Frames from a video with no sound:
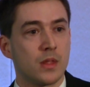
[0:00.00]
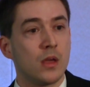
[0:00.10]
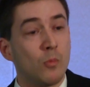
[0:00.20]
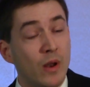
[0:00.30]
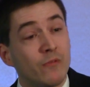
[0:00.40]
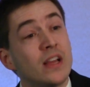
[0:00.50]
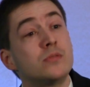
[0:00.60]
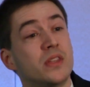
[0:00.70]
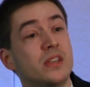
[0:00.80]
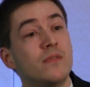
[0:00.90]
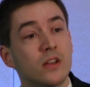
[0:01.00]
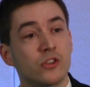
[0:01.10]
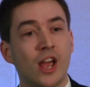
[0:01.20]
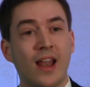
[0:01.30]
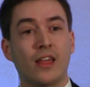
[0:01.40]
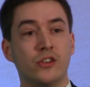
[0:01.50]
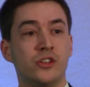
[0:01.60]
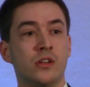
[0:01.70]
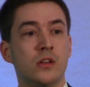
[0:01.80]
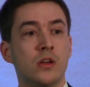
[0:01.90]
When faced with a difficult challenge,
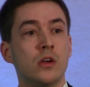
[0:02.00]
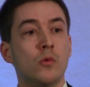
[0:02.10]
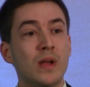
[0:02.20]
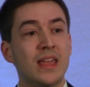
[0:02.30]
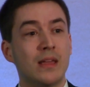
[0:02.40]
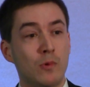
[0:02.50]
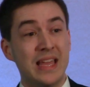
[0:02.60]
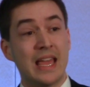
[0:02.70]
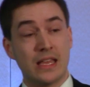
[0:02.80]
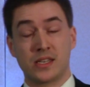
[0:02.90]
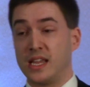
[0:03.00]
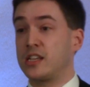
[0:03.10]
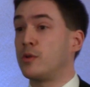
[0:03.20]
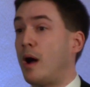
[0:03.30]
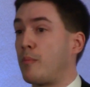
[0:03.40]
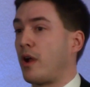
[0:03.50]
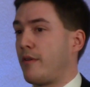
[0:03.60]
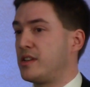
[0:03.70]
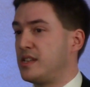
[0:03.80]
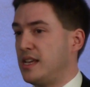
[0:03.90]
we stick to our
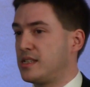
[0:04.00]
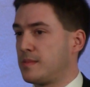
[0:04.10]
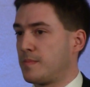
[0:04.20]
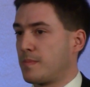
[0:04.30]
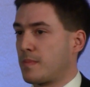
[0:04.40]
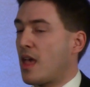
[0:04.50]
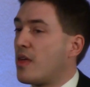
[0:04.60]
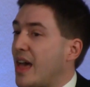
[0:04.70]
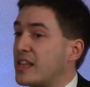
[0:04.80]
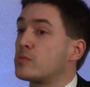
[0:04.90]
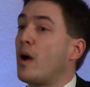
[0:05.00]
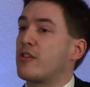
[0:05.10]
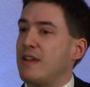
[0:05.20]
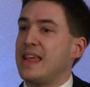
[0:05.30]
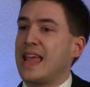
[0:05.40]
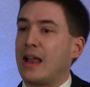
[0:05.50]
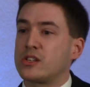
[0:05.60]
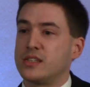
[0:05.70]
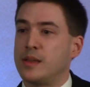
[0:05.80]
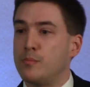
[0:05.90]
priorities. That's why Green
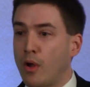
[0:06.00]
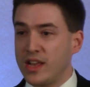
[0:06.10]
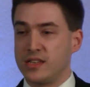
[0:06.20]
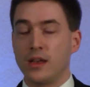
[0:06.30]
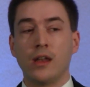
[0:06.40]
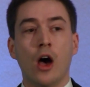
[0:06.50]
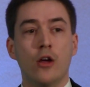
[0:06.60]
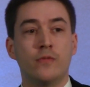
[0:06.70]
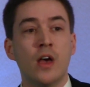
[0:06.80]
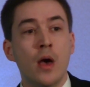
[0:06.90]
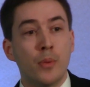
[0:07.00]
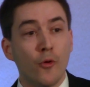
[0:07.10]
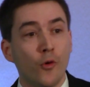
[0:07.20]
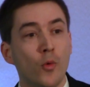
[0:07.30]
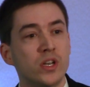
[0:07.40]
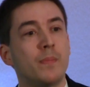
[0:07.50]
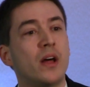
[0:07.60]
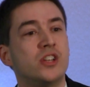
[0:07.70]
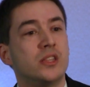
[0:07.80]
councillors in Brighton and Hove put forward a budget that